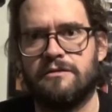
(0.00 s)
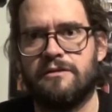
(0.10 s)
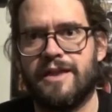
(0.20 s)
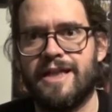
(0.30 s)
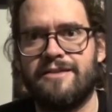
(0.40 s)

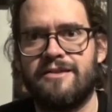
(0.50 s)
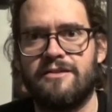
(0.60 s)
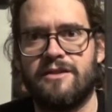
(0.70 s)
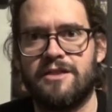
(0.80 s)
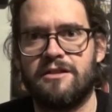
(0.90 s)

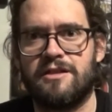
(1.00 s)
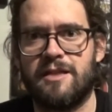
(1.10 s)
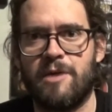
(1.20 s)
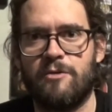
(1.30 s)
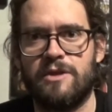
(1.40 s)
It, that just
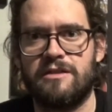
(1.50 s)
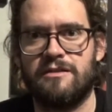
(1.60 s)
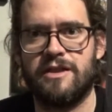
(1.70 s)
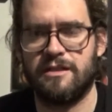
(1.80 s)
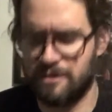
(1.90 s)
came out
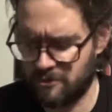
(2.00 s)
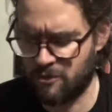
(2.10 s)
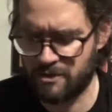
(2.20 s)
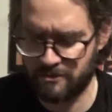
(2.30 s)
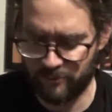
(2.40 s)
recently. Good
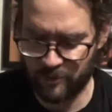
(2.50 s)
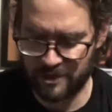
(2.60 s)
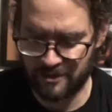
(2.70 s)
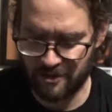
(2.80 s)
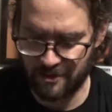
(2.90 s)
horror, pretty
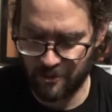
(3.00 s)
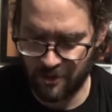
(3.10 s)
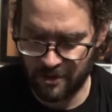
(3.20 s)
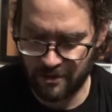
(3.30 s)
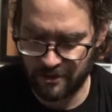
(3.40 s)
strong
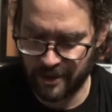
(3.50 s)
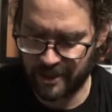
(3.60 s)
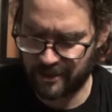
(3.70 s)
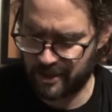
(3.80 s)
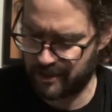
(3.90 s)
horror.
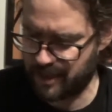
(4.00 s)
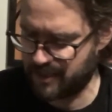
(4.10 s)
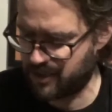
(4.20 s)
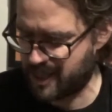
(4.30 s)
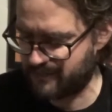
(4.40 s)
And then
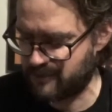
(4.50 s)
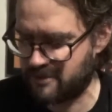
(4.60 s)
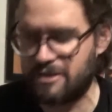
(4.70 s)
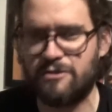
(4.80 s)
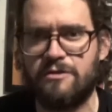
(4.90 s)
It Chapter
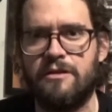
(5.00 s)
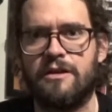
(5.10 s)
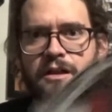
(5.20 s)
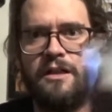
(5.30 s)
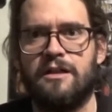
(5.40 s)
2.
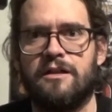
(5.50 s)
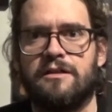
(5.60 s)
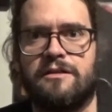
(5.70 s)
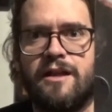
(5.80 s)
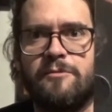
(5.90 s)

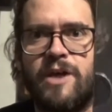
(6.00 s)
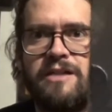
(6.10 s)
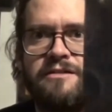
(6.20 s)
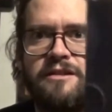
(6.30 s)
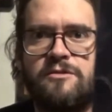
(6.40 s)
Not a
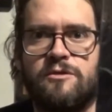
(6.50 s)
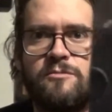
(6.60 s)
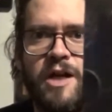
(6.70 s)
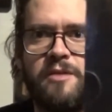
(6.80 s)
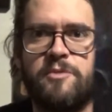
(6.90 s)
bad sequel in
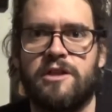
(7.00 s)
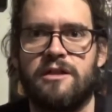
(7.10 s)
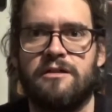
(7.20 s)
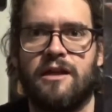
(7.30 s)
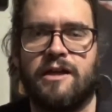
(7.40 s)
my
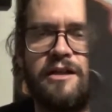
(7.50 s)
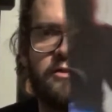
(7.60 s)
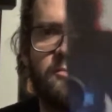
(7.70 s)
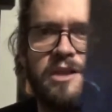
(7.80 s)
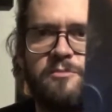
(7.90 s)
opinion. Not
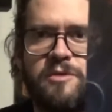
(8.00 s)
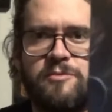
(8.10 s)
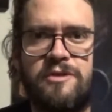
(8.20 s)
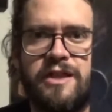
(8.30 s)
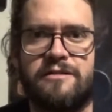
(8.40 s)
too many
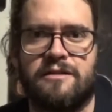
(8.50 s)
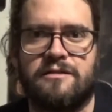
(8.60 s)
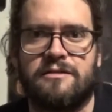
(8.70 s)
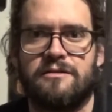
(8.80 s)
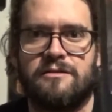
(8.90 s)
people like
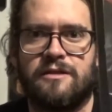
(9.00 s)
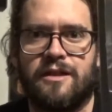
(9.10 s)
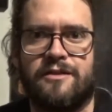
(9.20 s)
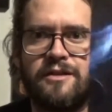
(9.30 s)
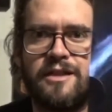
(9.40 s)
this.
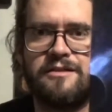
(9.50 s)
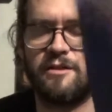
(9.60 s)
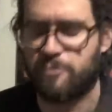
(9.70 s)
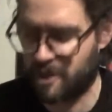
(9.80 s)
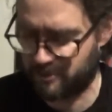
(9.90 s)
I think that's an
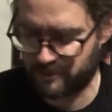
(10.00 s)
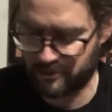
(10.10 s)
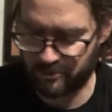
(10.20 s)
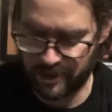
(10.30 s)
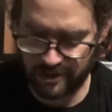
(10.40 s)

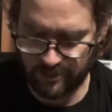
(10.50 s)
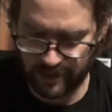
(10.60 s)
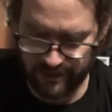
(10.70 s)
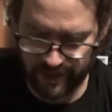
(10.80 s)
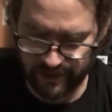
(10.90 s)
unpopular opinion, but
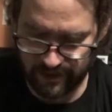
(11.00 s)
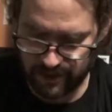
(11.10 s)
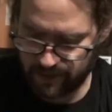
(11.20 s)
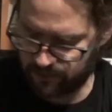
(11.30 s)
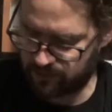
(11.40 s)
I liked It
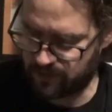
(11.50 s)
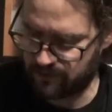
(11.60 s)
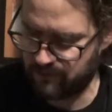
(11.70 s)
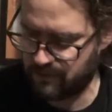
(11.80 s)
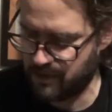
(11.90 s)
Chapter
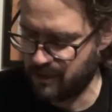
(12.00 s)
2.